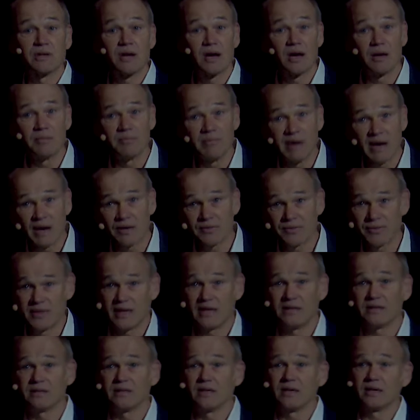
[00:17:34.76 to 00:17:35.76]
about
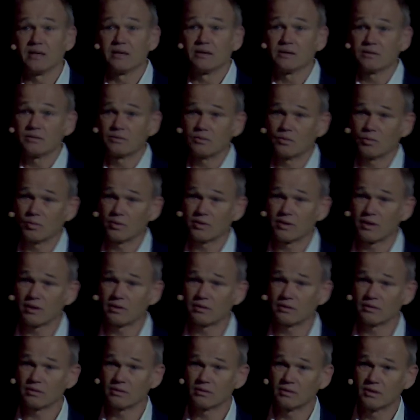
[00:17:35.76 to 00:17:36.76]
that data with
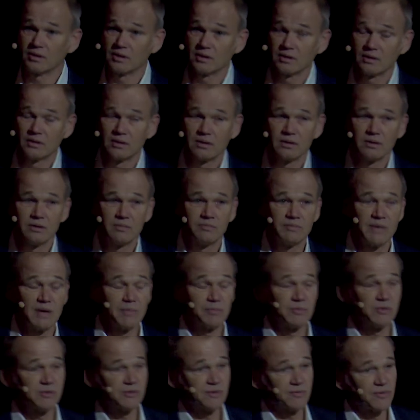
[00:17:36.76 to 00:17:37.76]
other
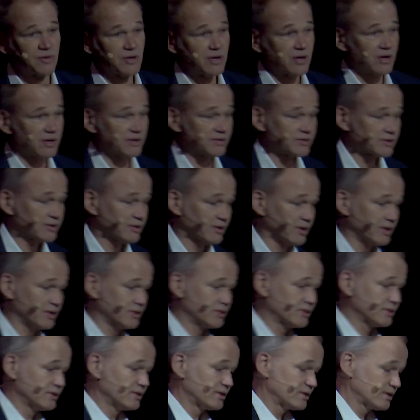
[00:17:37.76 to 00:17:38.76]
members of the
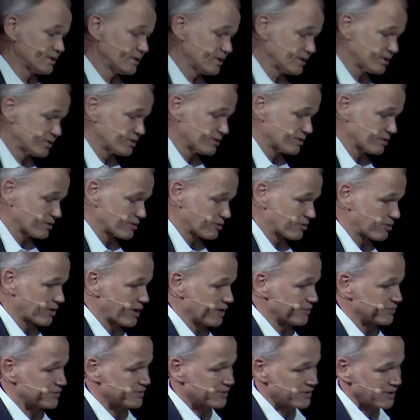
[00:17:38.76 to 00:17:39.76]
constellation in addition to the
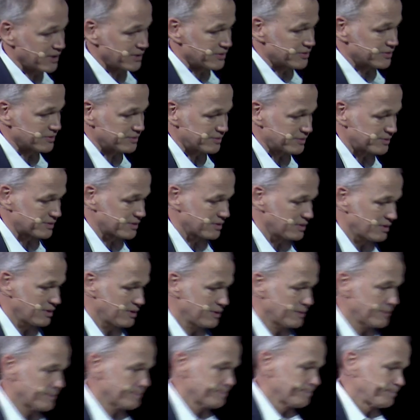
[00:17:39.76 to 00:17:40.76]
ground stations.
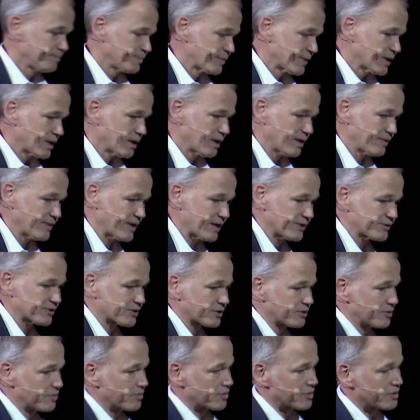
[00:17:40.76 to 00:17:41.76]
And that's going
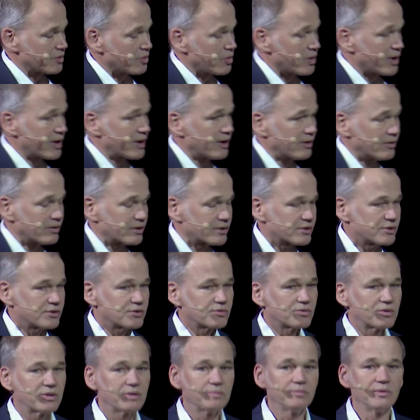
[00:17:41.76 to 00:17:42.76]
to require
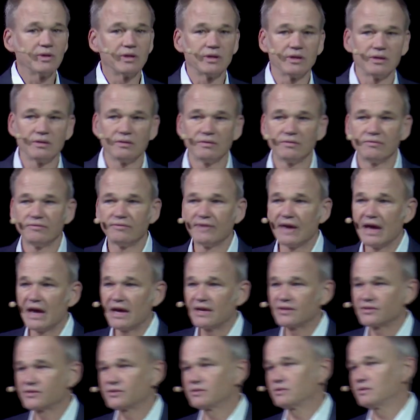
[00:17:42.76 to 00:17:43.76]
extremely
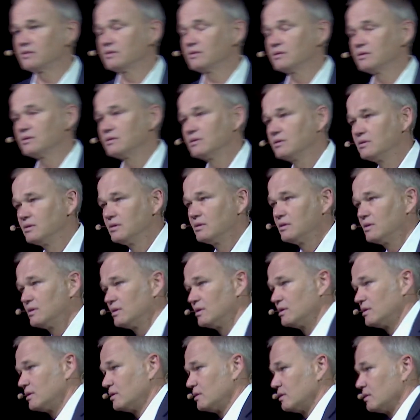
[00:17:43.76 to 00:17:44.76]
fast,
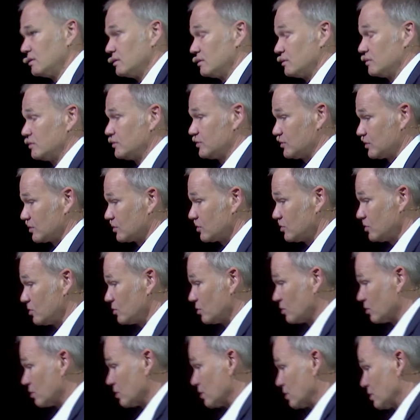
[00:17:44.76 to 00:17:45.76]

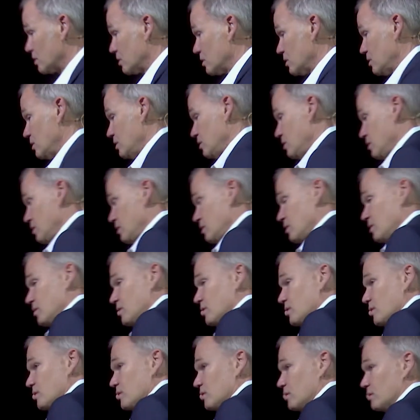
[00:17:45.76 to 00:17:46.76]
secure,
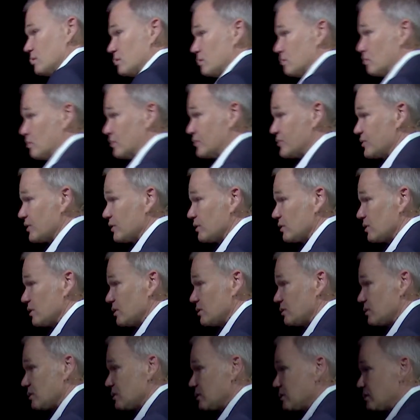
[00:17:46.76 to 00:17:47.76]

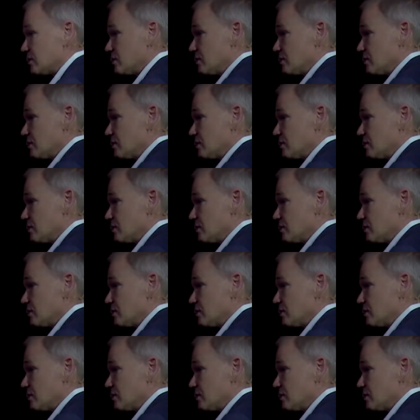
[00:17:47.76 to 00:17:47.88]
resilient,